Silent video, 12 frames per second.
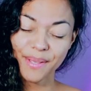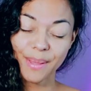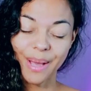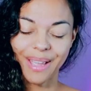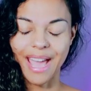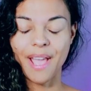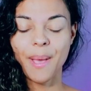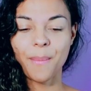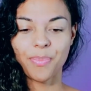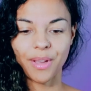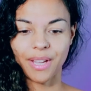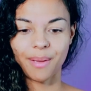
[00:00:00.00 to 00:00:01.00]
okay,
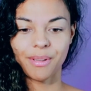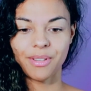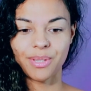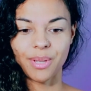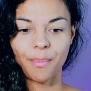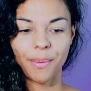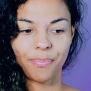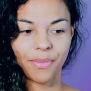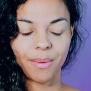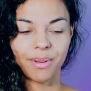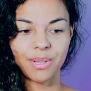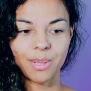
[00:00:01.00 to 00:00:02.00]
okay, I'm gonna stop.
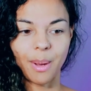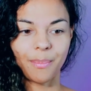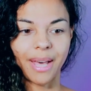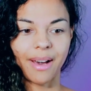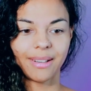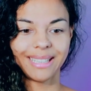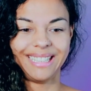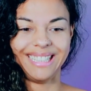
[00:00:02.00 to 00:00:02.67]
I'm gonna stop now.